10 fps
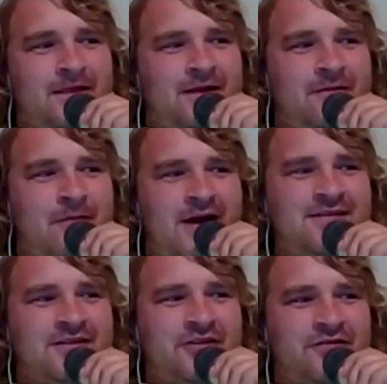my
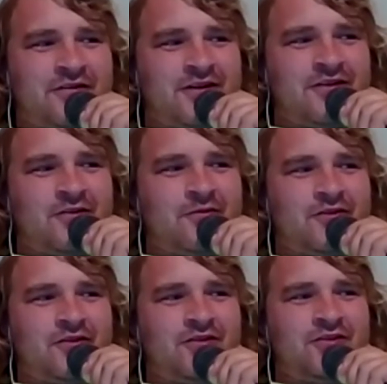significant other was
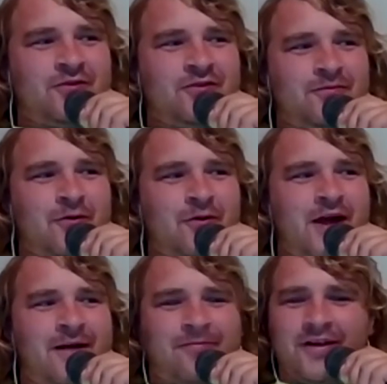a little more
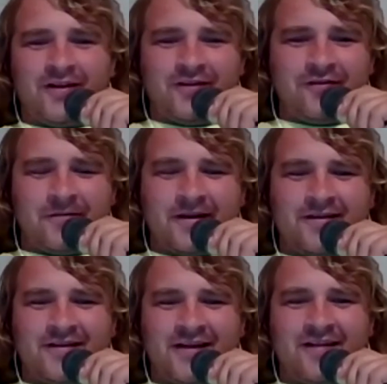apprehensive about
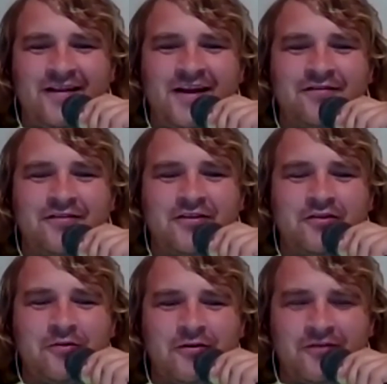the tent life than
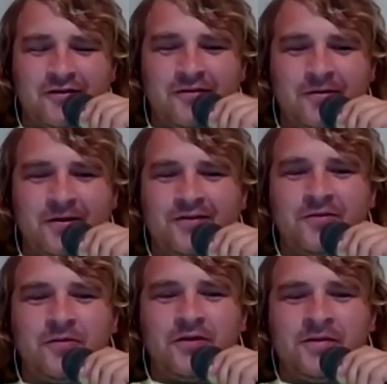yours appears
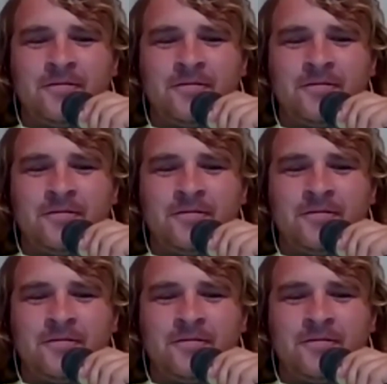to be.